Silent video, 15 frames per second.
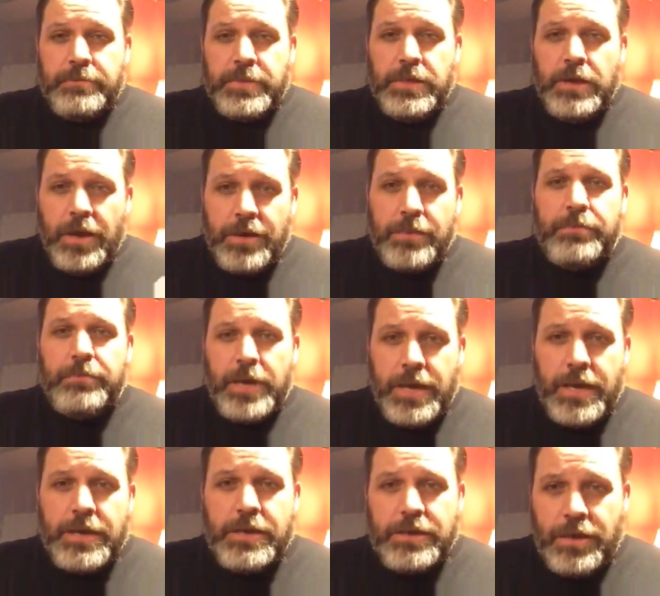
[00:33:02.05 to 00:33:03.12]
young
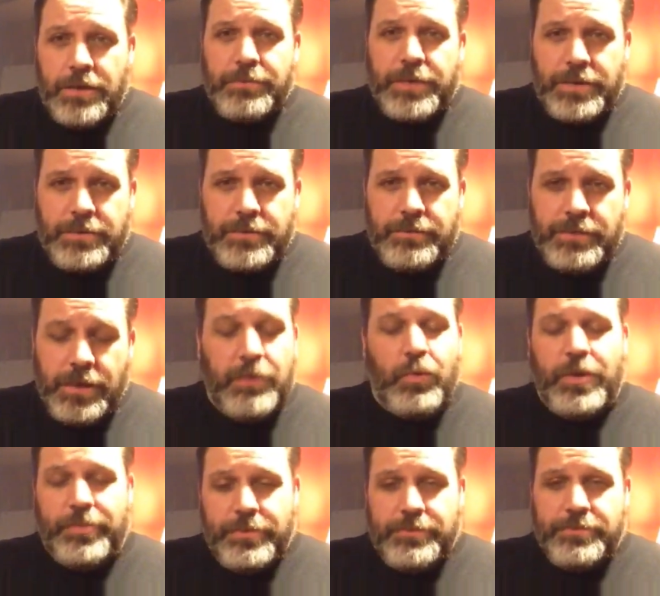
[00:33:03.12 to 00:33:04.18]
men and young
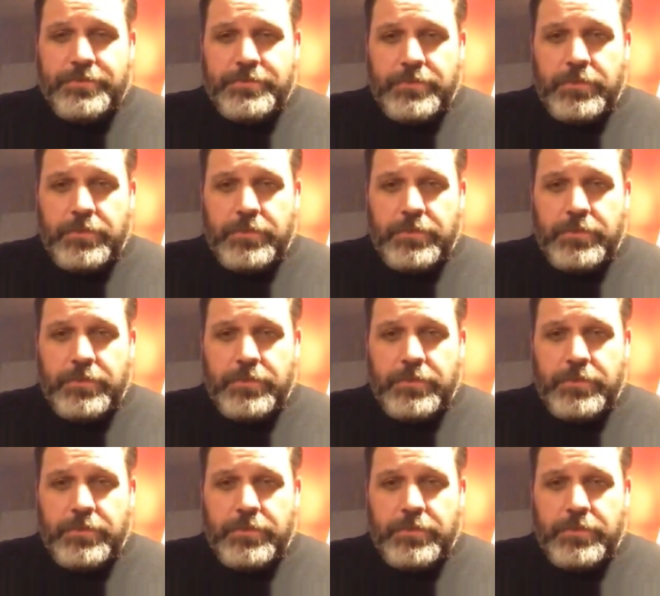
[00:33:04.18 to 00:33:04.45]
women,